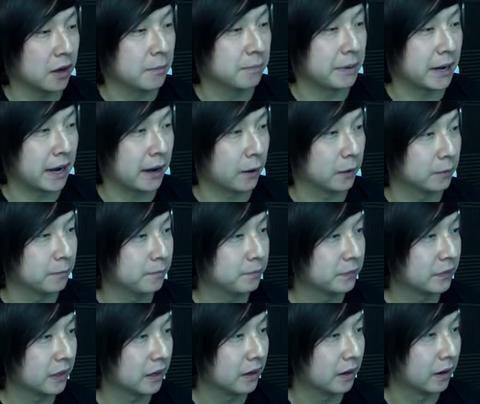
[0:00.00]
about.
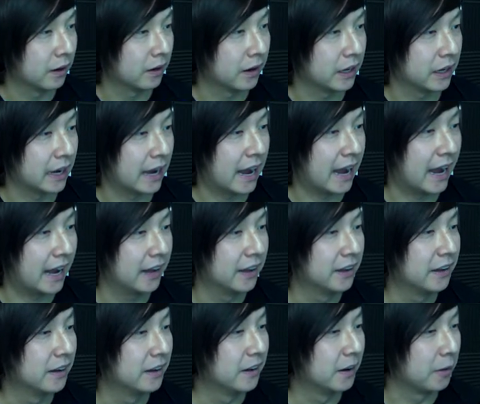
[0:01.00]
All right.
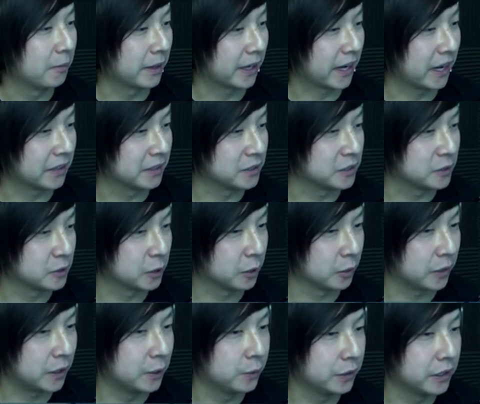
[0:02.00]
Oh my God, this is so
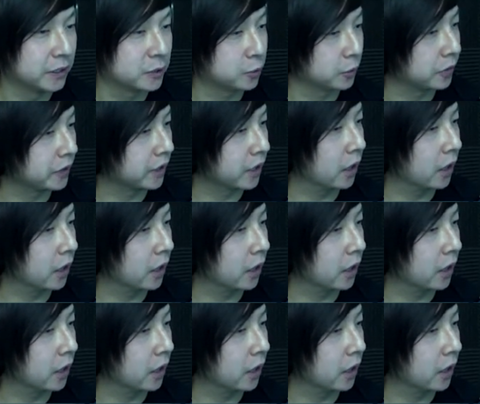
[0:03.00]
cute. It's really